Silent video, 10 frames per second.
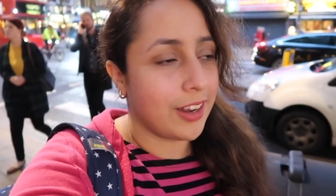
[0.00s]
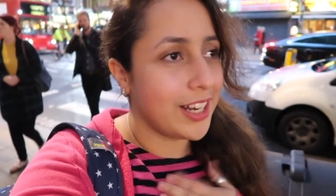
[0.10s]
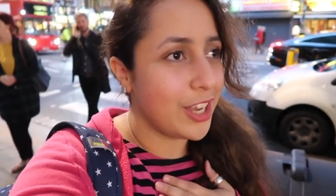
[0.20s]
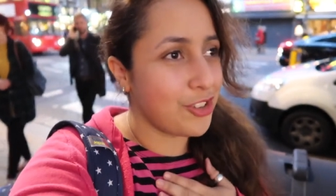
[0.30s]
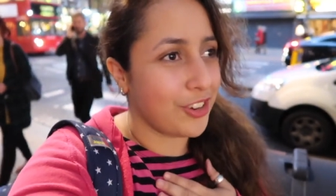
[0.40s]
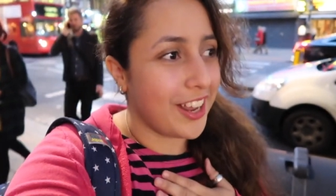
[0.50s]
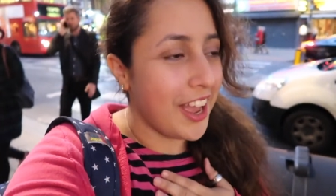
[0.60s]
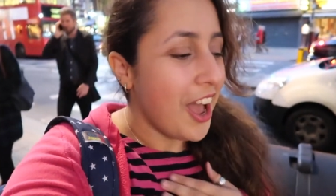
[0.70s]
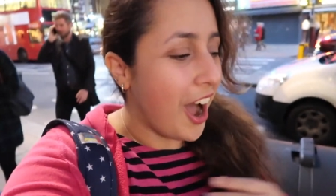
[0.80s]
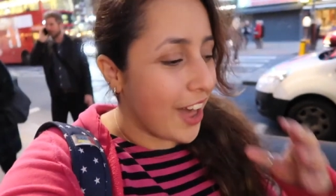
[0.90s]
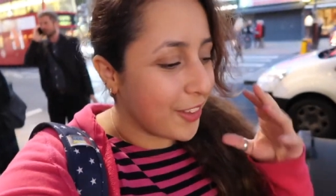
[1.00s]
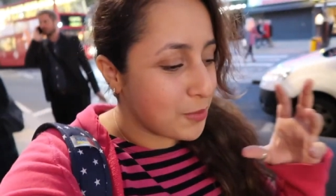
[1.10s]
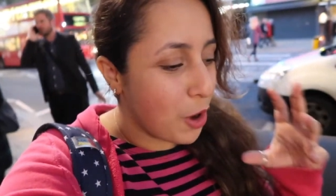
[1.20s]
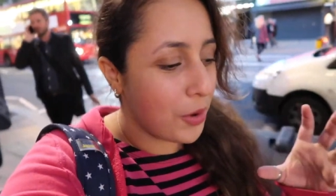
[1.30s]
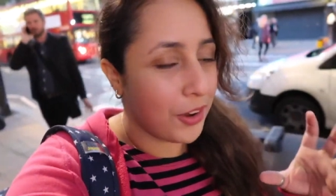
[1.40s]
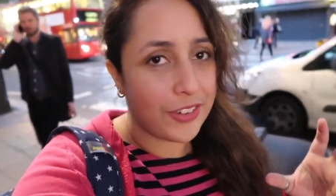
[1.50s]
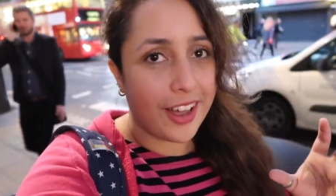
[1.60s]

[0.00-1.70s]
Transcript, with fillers: and I had this moment of